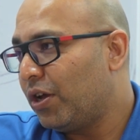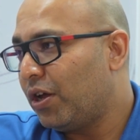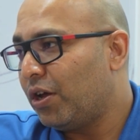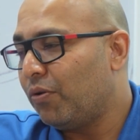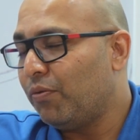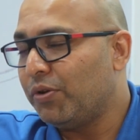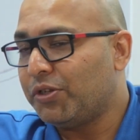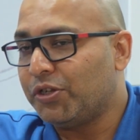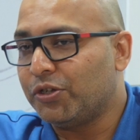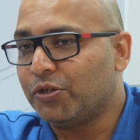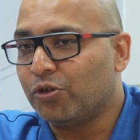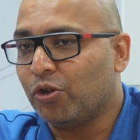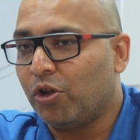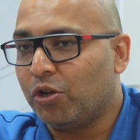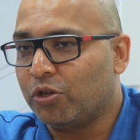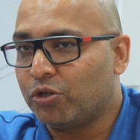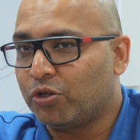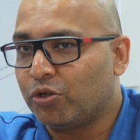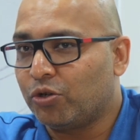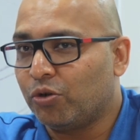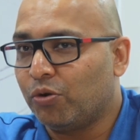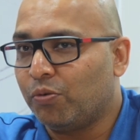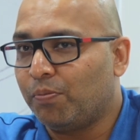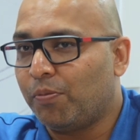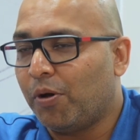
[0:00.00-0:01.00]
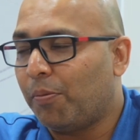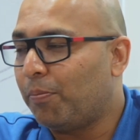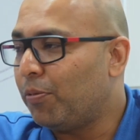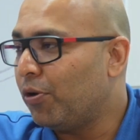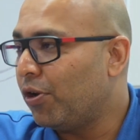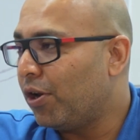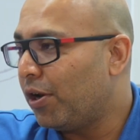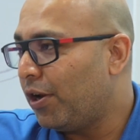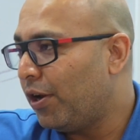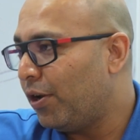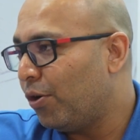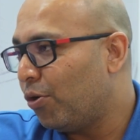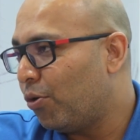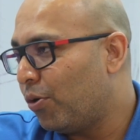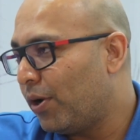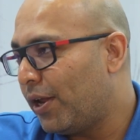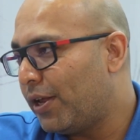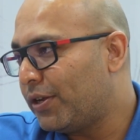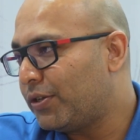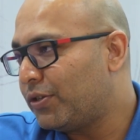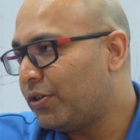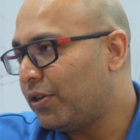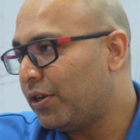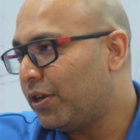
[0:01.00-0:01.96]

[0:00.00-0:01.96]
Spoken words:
which is also popularly known as